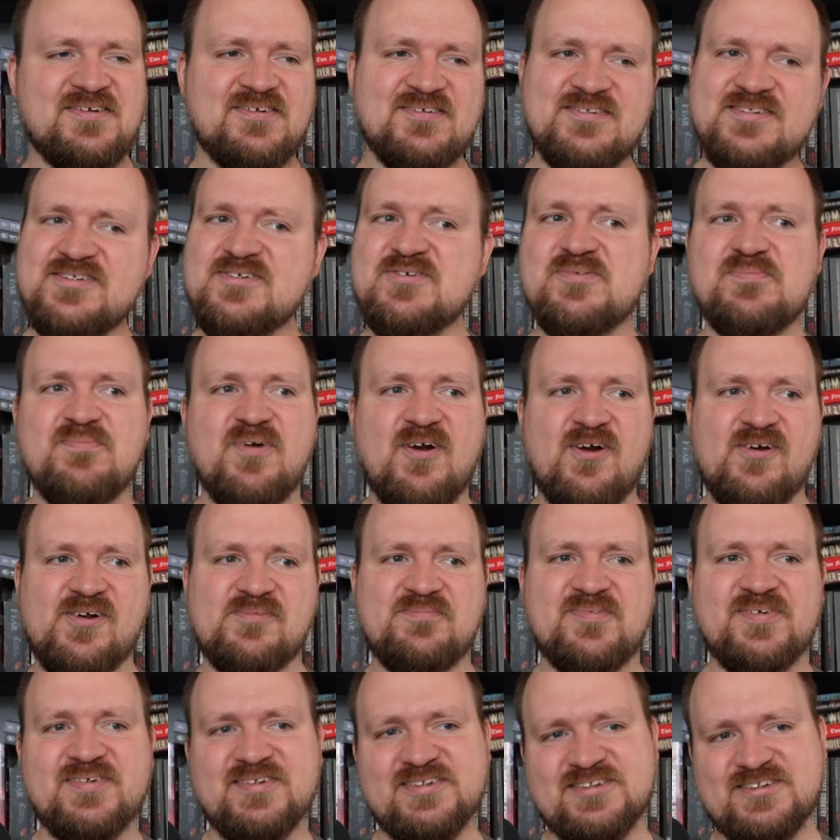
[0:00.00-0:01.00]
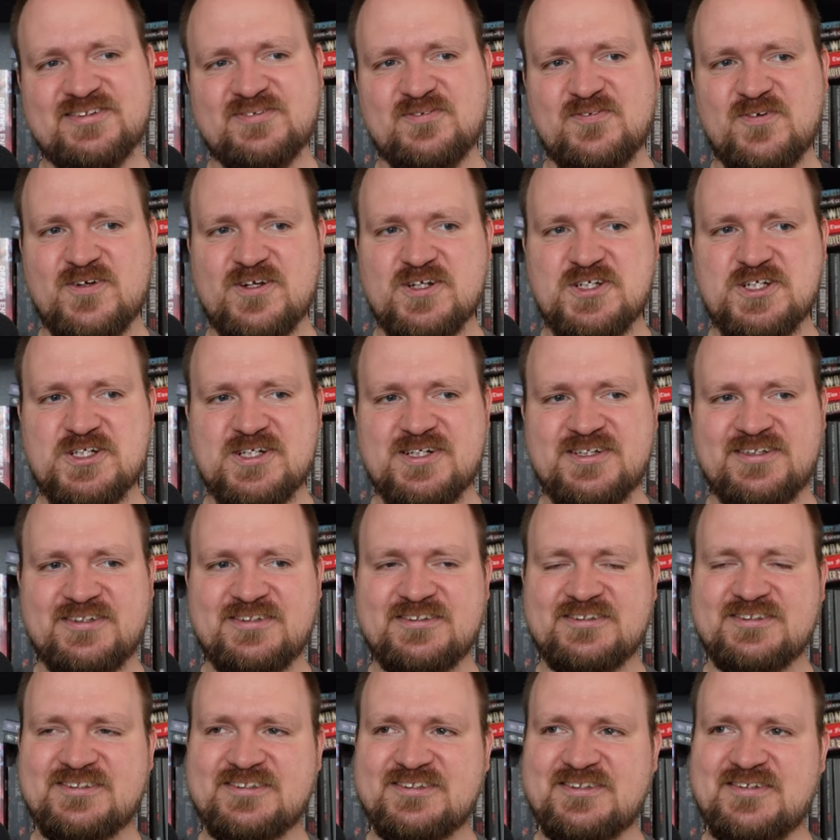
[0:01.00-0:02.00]
new purpose, which
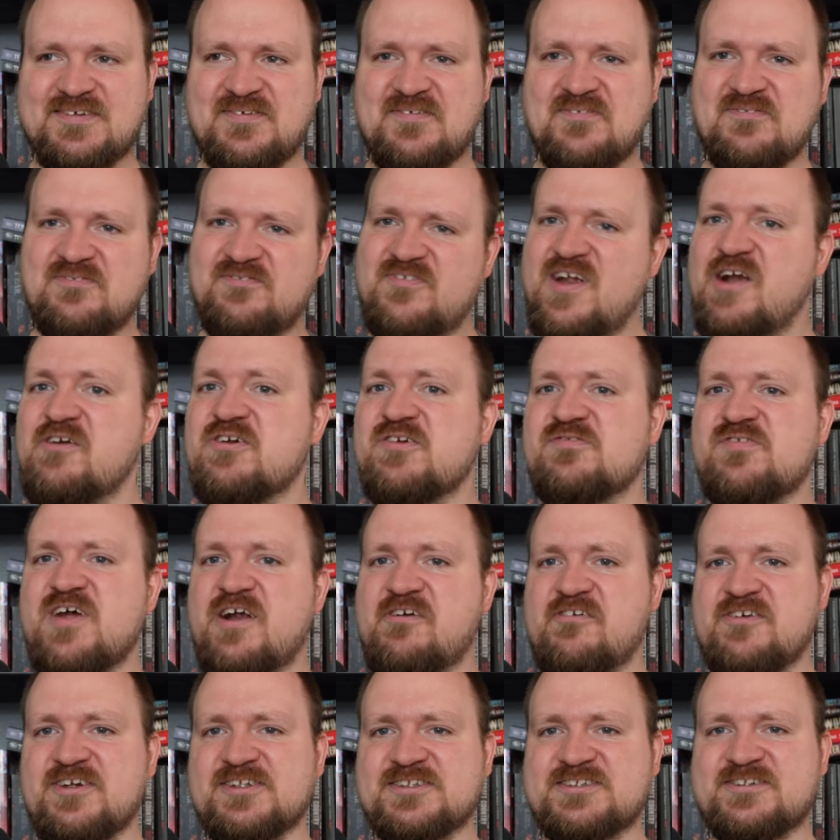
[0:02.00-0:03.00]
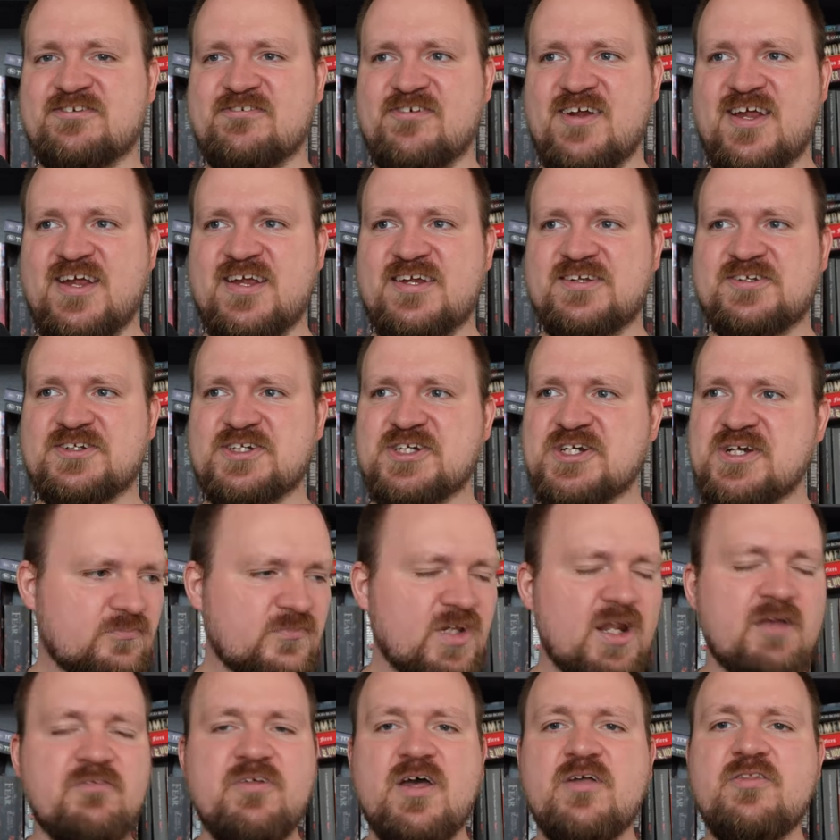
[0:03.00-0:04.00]
is very, very strange.
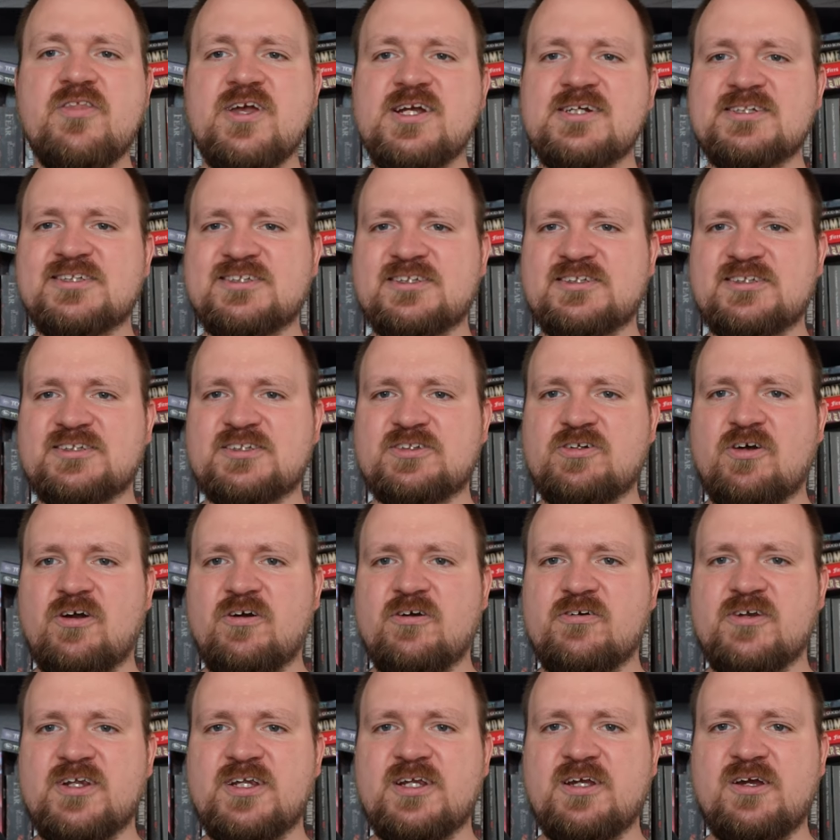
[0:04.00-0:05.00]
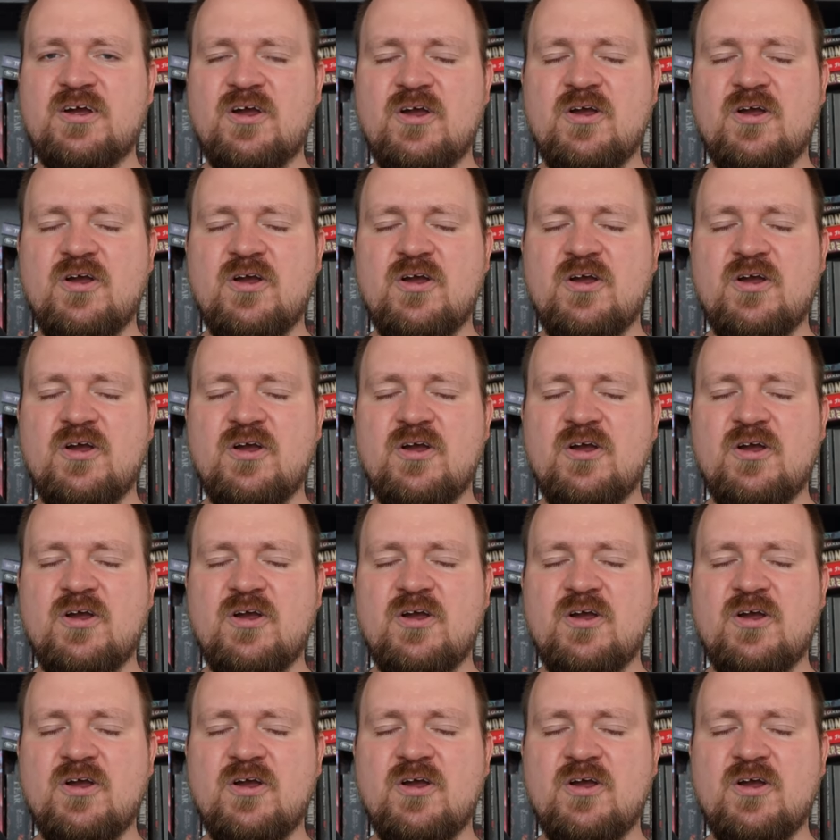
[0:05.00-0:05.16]
Then there's a story